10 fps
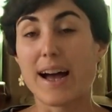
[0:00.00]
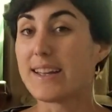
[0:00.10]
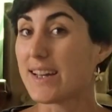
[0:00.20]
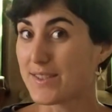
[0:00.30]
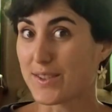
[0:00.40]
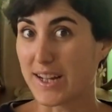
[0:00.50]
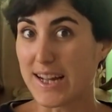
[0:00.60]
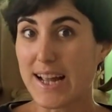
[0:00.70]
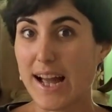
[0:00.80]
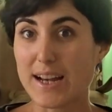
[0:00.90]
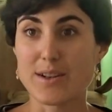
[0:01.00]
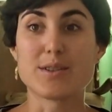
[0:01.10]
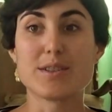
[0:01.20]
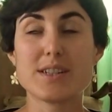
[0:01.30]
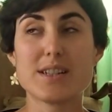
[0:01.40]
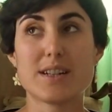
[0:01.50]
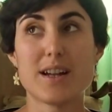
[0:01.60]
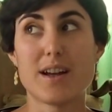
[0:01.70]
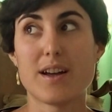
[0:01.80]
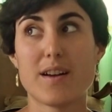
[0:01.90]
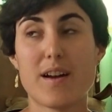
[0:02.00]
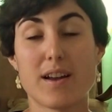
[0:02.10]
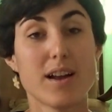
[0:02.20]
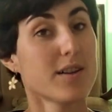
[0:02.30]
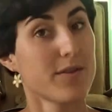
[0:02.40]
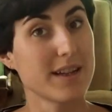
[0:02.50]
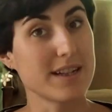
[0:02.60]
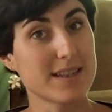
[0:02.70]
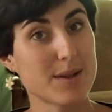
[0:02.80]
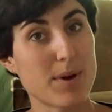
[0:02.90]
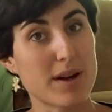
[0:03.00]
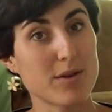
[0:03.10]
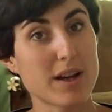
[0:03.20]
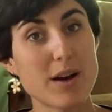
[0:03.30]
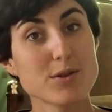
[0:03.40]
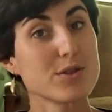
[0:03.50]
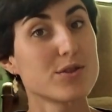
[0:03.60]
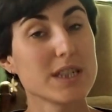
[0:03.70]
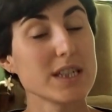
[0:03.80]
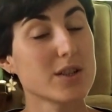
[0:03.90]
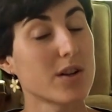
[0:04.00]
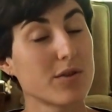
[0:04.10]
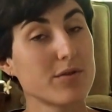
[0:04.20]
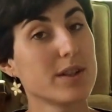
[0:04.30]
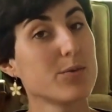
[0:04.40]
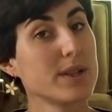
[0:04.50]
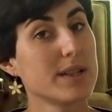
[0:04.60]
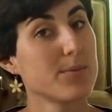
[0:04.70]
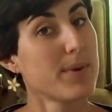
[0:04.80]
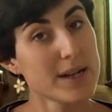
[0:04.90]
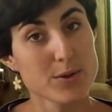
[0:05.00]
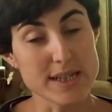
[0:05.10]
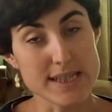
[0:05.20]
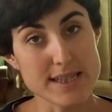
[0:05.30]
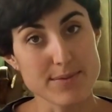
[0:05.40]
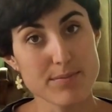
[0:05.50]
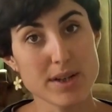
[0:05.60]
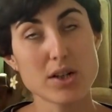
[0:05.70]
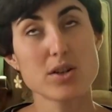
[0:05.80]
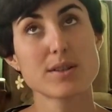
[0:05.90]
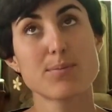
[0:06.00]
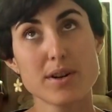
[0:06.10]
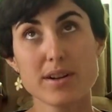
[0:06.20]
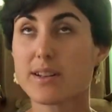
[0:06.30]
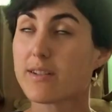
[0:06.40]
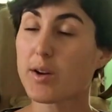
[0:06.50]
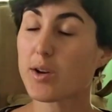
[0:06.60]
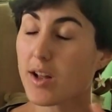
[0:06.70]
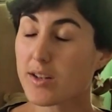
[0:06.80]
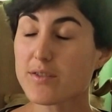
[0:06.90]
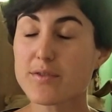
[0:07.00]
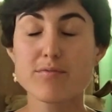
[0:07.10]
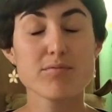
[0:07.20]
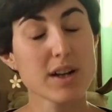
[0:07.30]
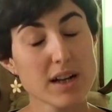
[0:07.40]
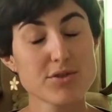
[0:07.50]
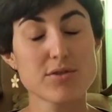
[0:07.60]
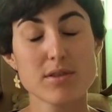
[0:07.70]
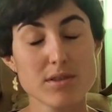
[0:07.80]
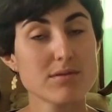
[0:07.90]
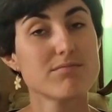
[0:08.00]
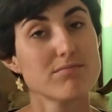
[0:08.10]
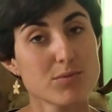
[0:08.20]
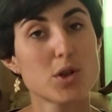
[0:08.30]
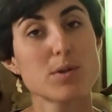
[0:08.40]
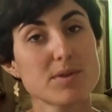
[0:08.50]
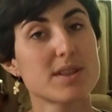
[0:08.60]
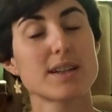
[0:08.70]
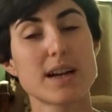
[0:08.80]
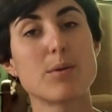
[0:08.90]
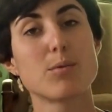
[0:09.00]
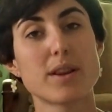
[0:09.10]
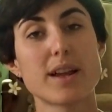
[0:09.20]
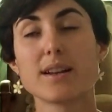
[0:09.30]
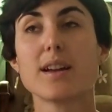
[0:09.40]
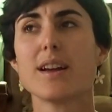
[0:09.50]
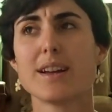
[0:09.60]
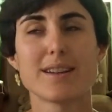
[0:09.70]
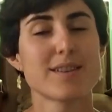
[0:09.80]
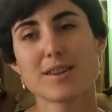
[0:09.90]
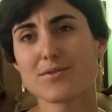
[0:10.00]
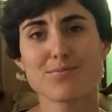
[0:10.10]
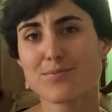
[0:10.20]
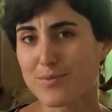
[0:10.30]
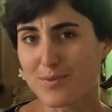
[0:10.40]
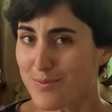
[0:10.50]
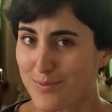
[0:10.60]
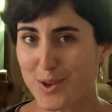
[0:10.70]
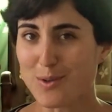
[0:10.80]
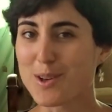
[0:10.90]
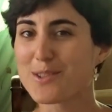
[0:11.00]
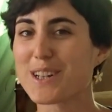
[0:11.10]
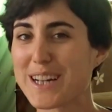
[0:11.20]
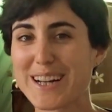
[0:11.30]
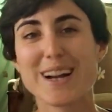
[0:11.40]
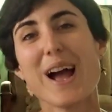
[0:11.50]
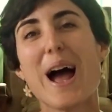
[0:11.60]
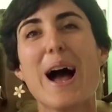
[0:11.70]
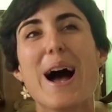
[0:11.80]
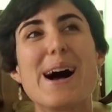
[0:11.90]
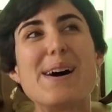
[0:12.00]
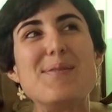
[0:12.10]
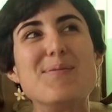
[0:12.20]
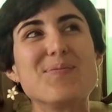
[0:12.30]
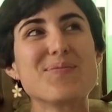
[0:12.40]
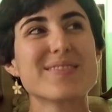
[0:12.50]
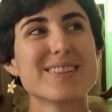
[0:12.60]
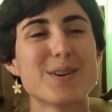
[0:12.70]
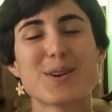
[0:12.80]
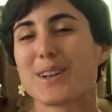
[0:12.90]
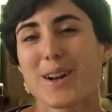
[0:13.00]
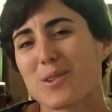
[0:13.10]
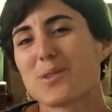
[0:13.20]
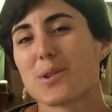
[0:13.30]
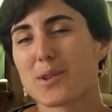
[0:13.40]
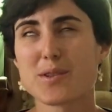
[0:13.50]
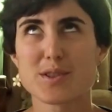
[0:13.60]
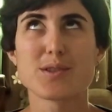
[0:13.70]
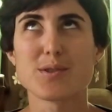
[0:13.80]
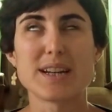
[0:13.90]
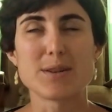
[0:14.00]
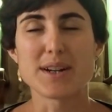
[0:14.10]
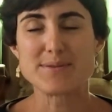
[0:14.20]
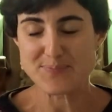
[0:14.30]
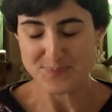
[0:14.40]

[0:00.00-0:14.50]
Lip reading: Yesterday I learned a lot of things about how to drink coffee with the Bedouins, because apparently there are a lot of cultural norms that come with it. It's not normal drinking, or not what we're used to anyway.